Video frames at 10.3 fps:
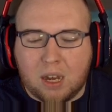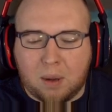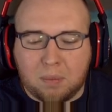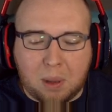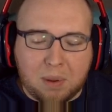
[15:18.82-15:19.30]

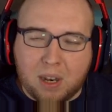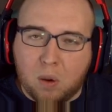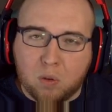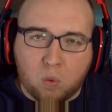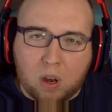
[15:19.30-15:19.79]
let me
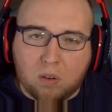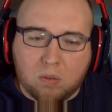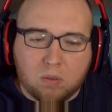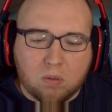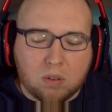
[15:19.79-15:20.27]
know as well.
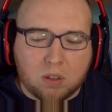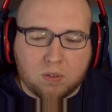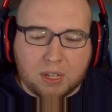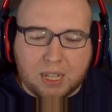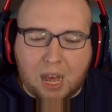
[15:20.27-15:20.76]
Let's
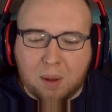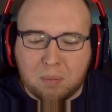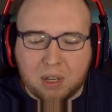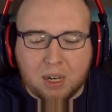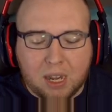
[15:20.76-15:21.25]
fuck that.
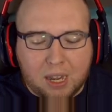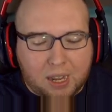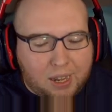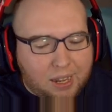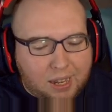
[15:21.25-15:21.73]
But
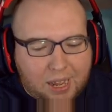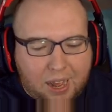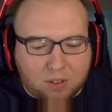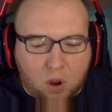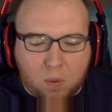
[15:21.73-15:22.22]

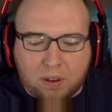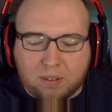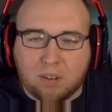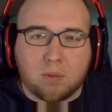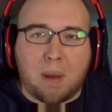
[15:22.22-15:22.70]
as always,
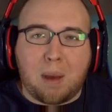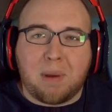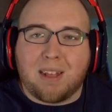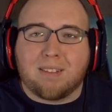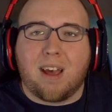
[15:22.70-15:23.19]
this is
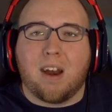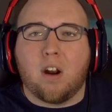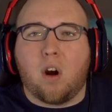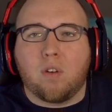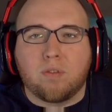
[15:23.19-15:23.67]
Batman signing
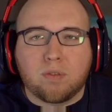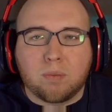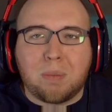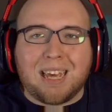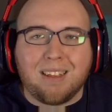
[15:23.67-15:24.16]
off.
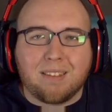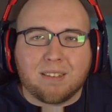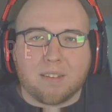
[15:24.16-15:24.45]
Peace.